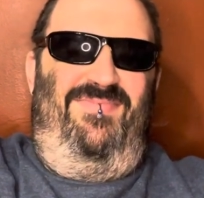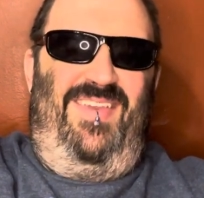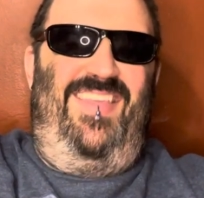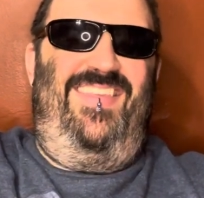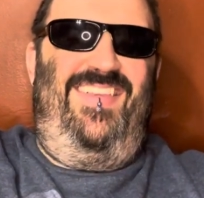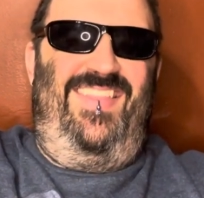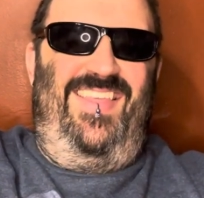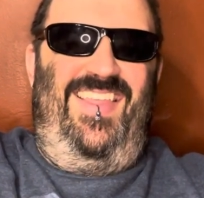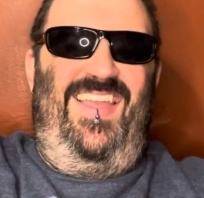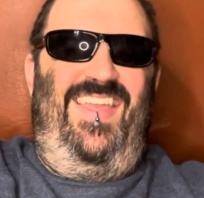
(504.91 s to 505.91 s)

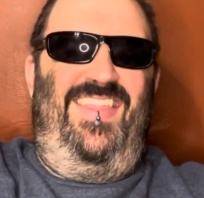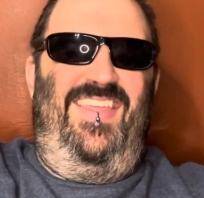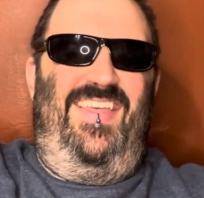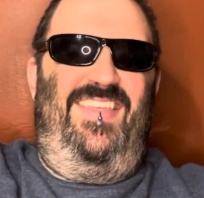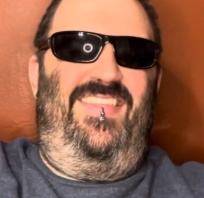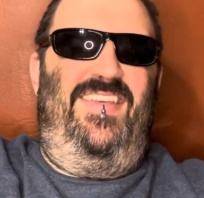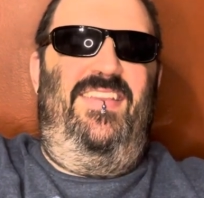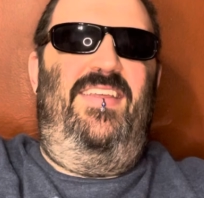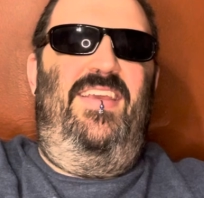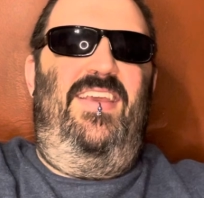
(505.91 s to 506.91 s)
Basically, like, he thinks
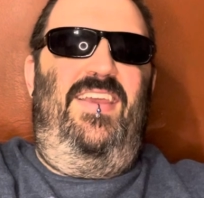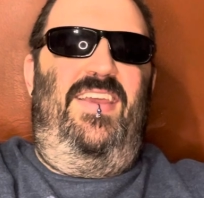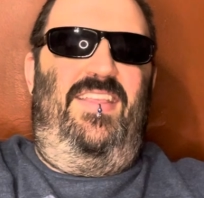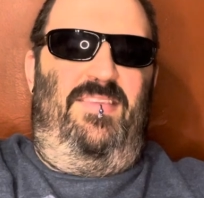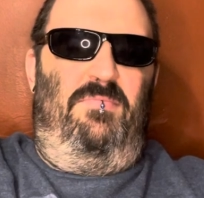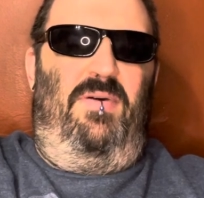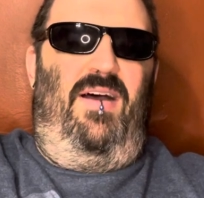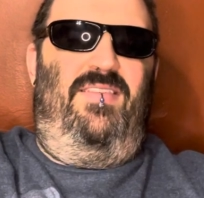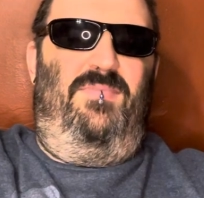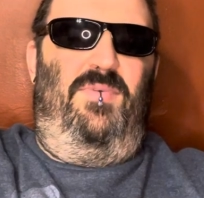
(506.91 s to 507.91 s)
that the